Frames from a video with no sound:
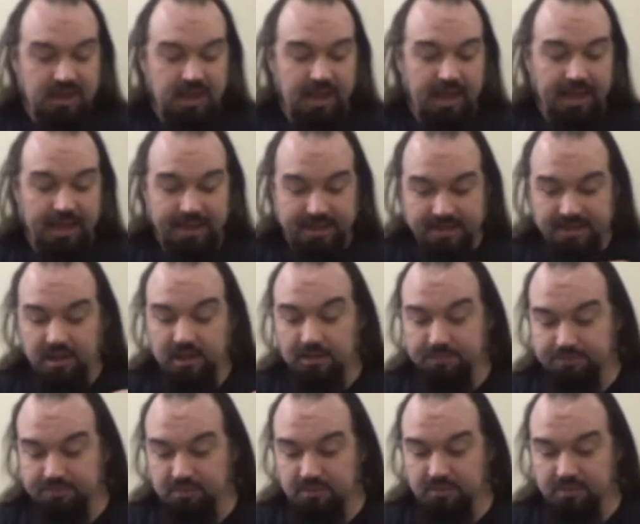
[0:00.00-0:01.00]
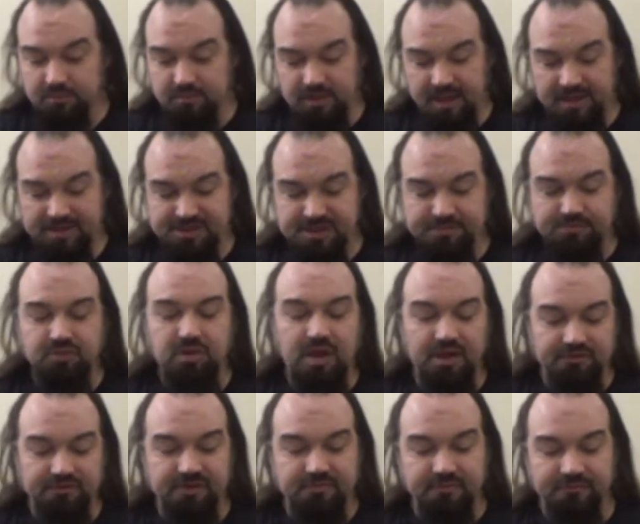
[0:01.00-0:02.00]
And Null, as she
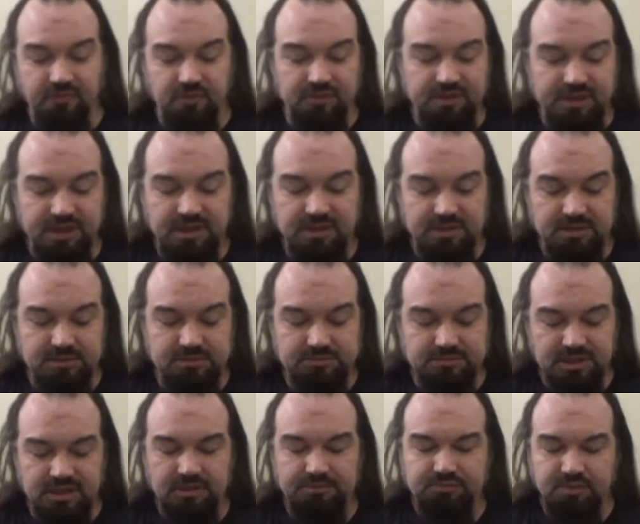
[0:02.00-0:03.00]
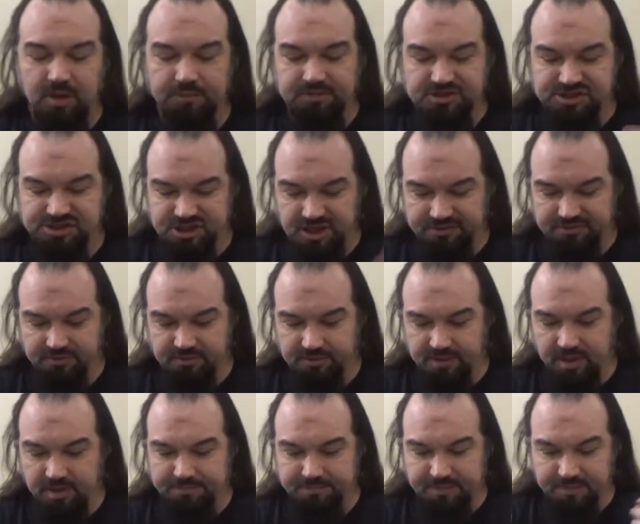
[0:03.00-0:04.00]
prostrates before Null, Null promptly shuts her
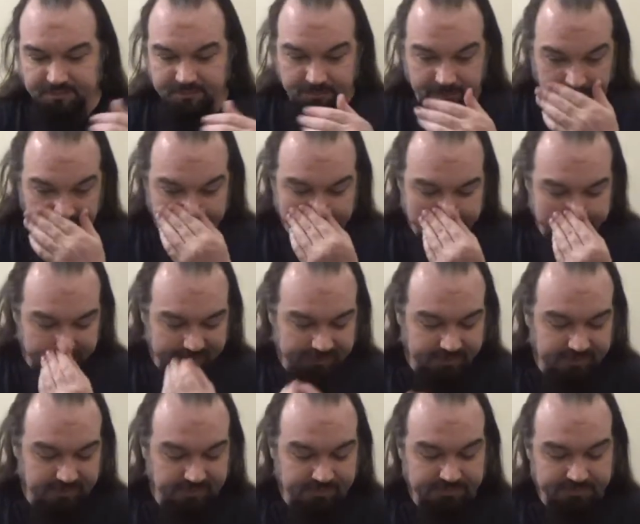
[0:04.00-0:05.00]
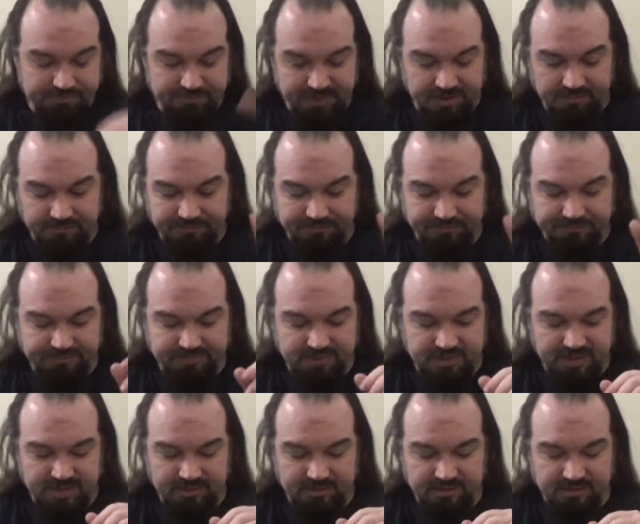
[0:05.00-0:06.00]
up and basically says, you know,
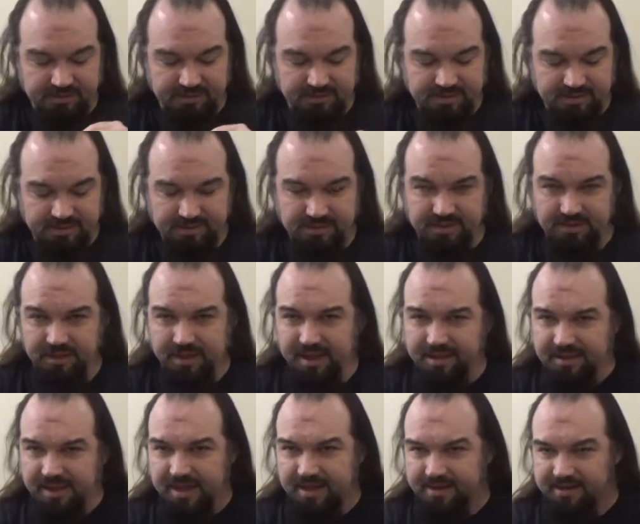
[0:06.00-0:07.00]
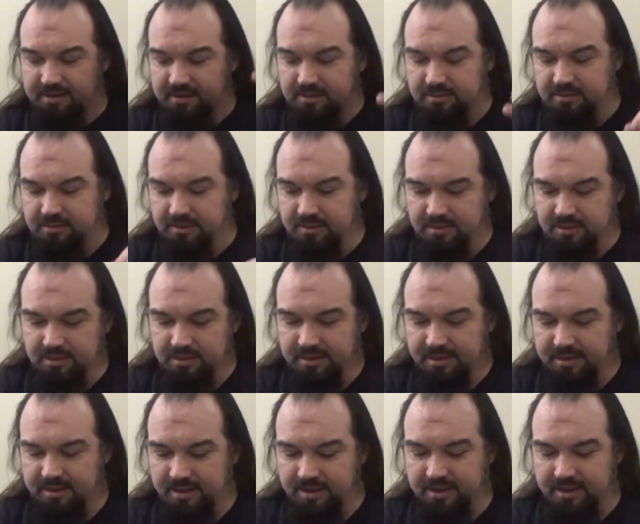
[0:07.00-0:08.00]
get the hell out of here.
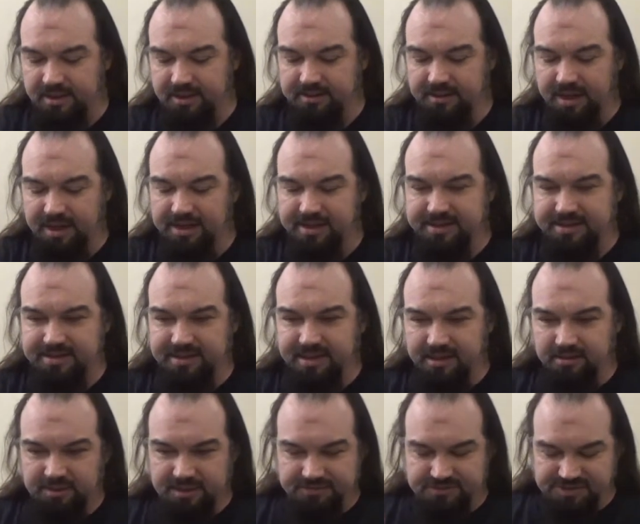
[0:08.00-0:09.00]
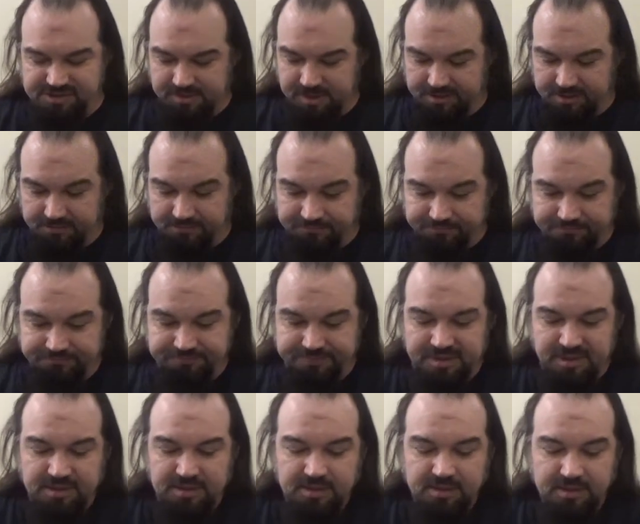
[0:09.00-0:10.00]
I don't give a shit about you.
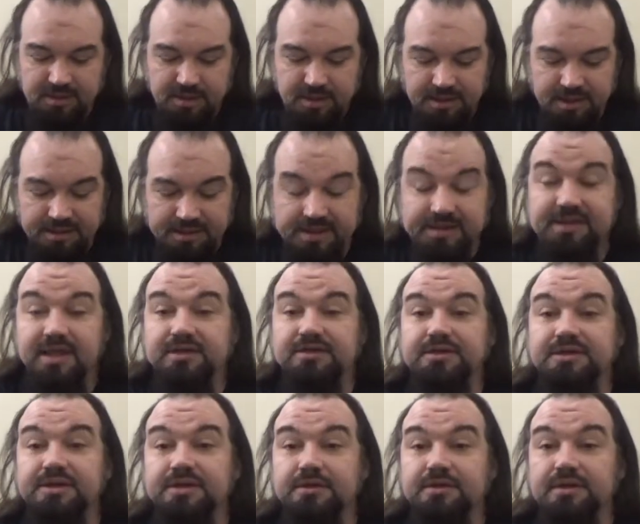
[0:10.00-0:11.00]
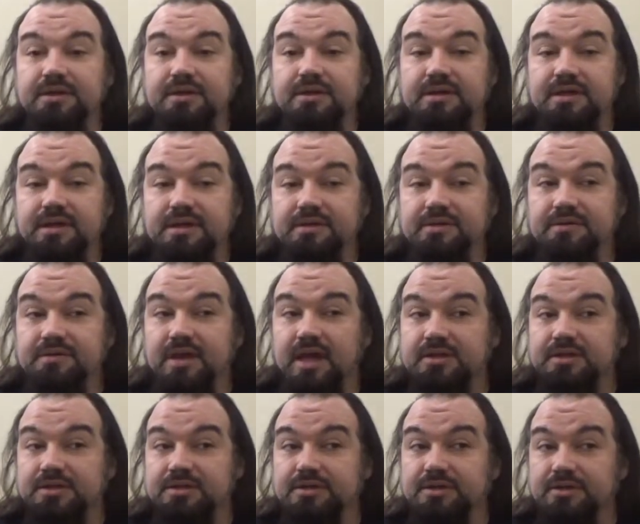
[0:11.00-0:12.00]
He's actually curious
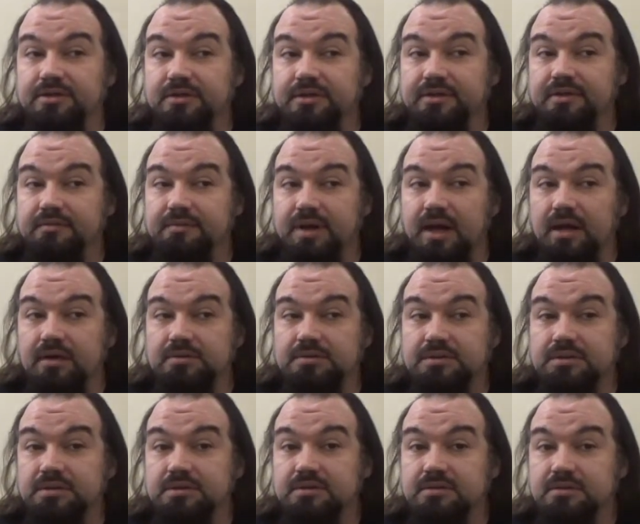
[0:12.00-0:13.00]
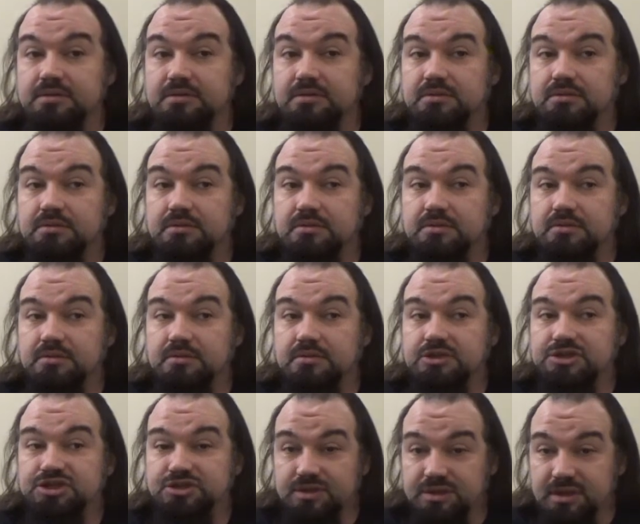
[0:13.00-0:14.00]
about
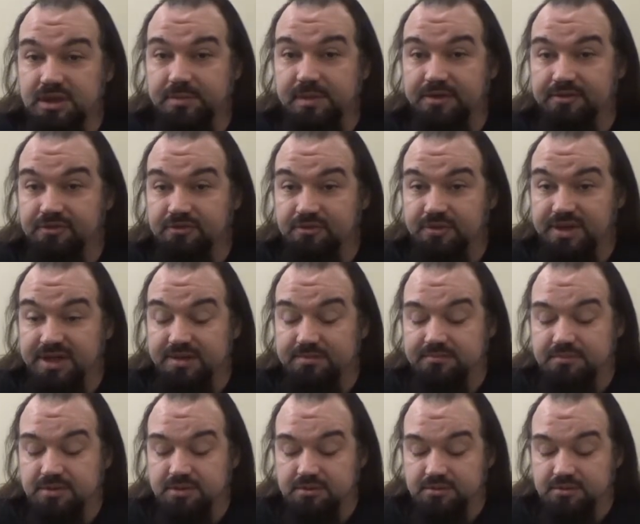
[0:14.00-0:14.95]
Scream.